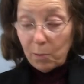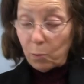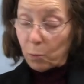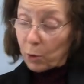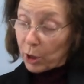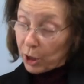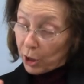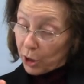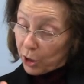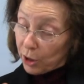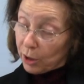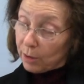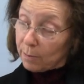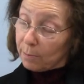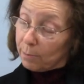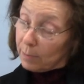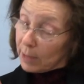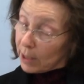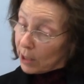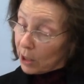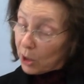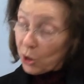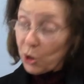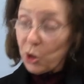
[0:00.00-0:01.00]
which
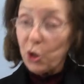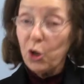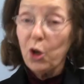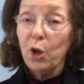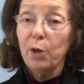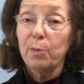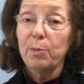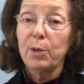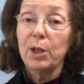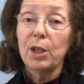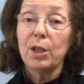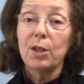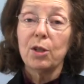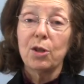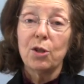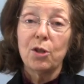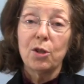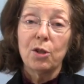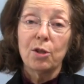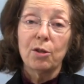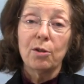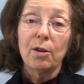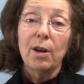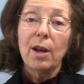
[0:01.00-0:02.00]
Missus Job didn't
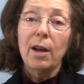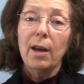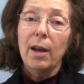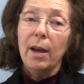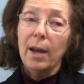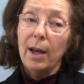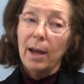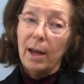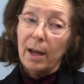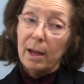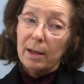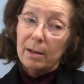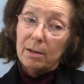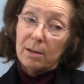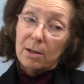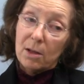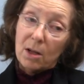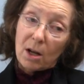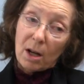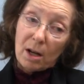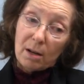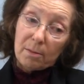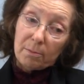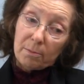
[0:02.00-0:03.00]
do,
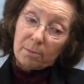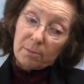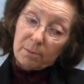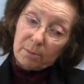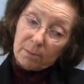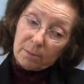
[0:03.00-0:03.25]
and um,